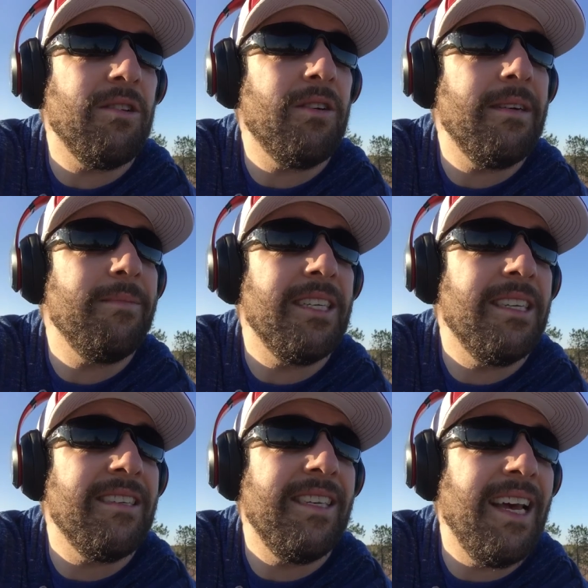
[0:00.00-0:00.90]
storms,
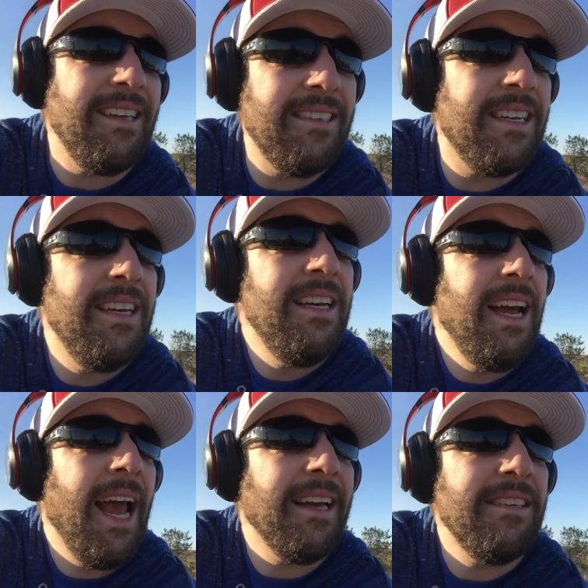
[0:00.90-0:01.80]
and this nest
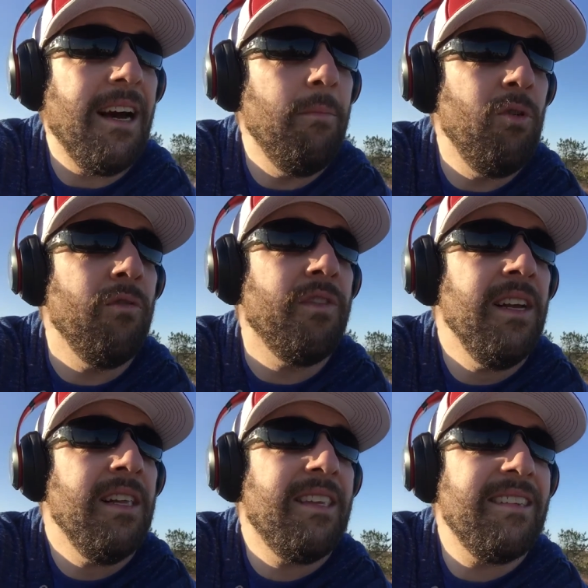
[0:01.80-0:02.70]
has not moved.
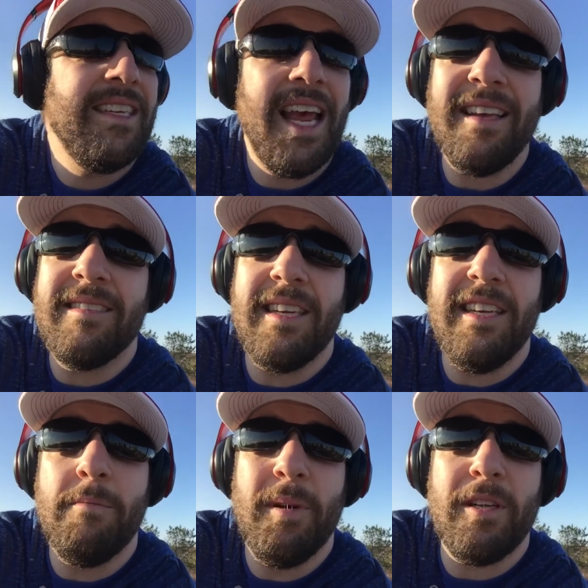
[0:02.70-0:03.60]
This nest
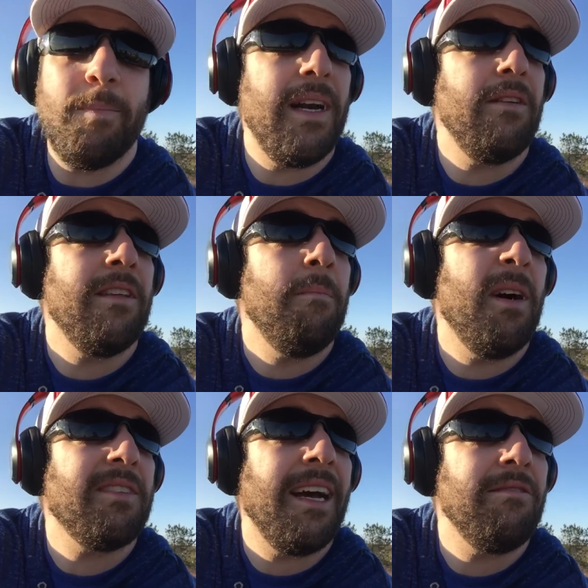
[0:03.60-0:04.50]
is built better than
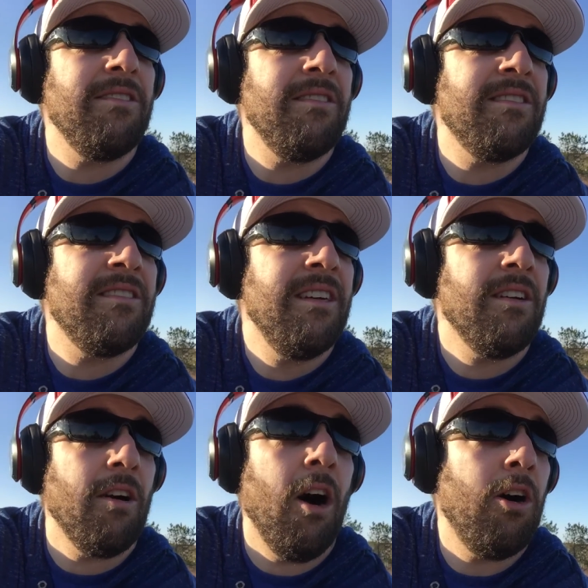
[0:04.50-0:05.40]
most houses,
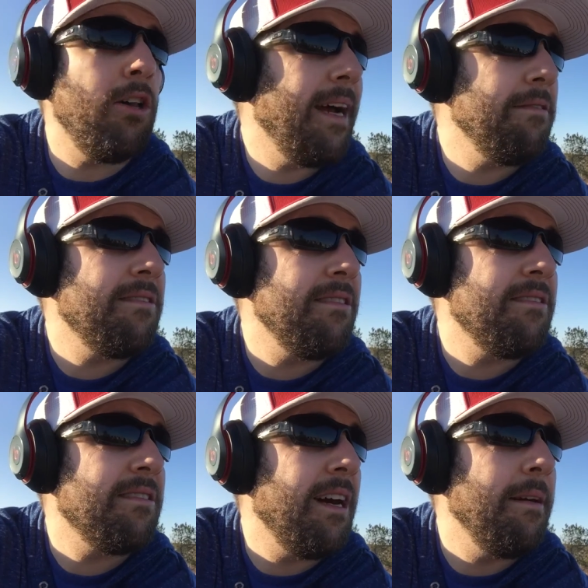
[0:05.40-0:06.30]
or all
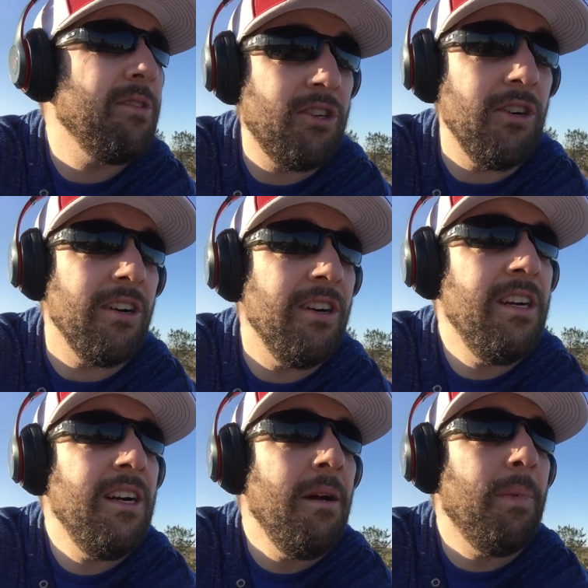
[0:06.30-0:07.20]
houses, I'm sure.
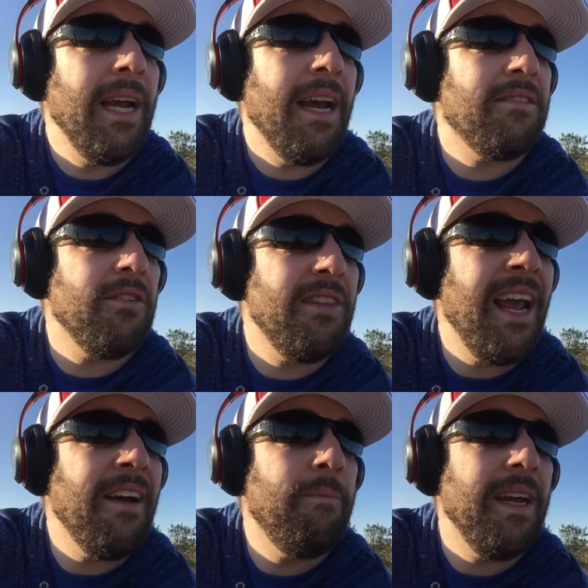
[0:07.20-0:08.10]
But yeah, so
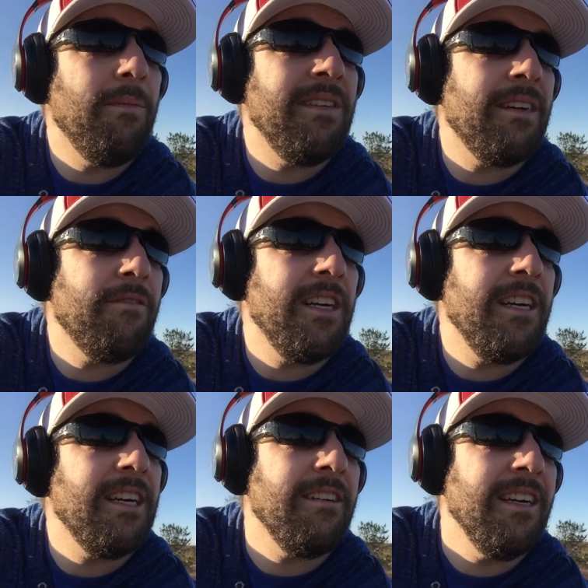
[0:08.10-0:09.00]
they have babies every
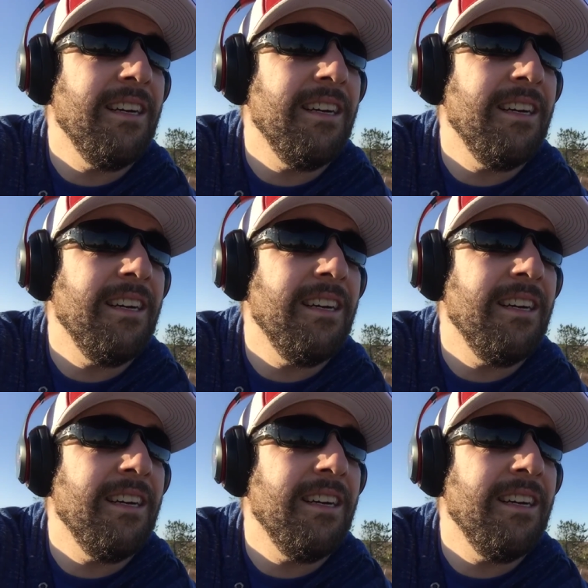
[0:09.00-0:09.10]
year,